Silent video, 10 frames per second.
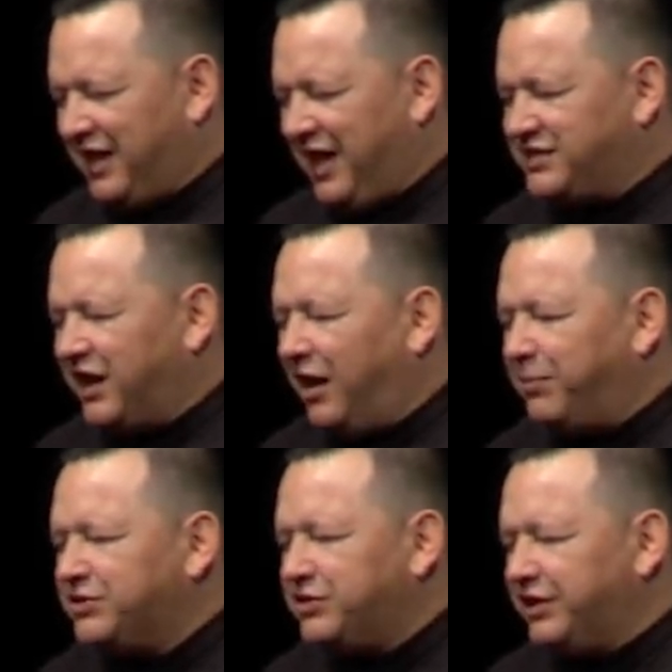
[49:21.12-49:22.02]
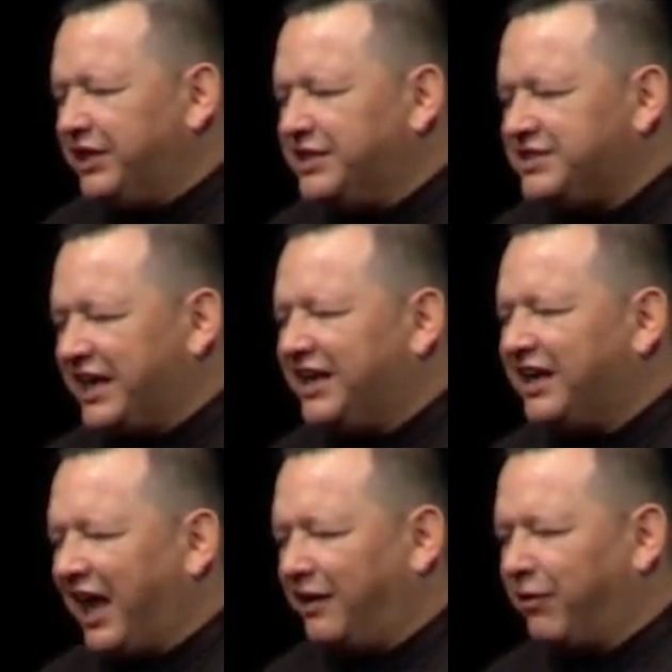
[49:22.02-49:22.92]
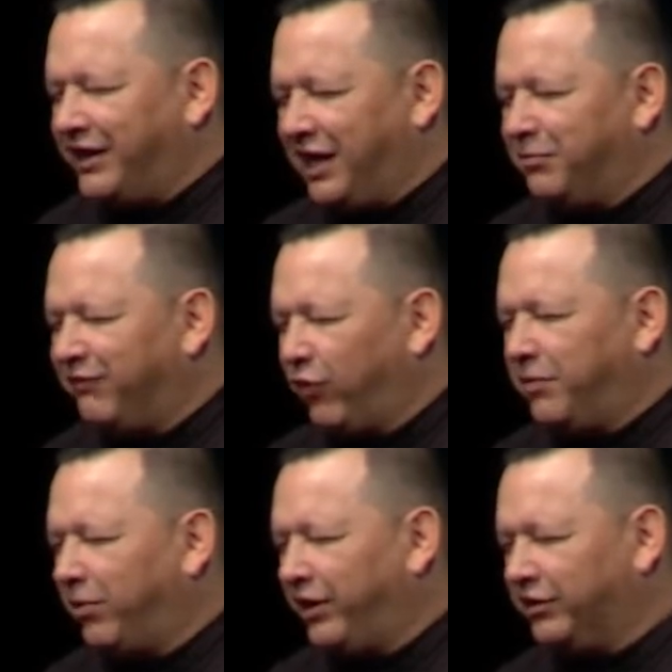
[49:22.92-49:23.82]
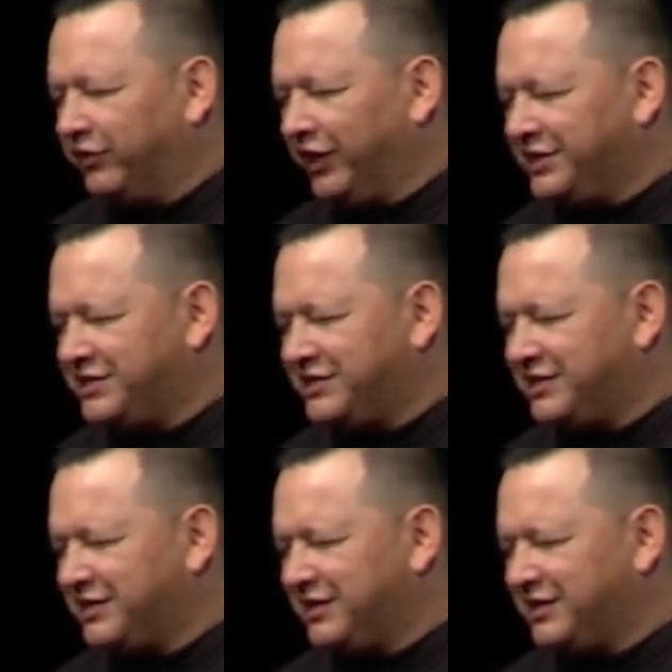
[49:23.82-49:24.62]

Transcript: as an opportunity to say to God right now, before I pray over us,